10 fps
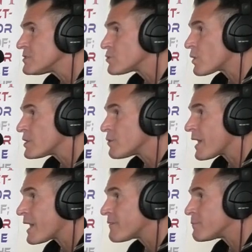story you
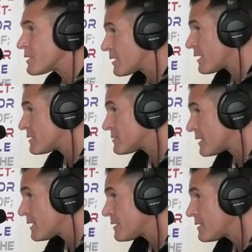have of being on a
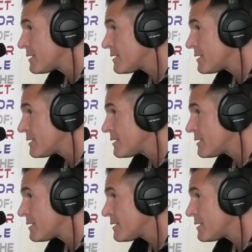set,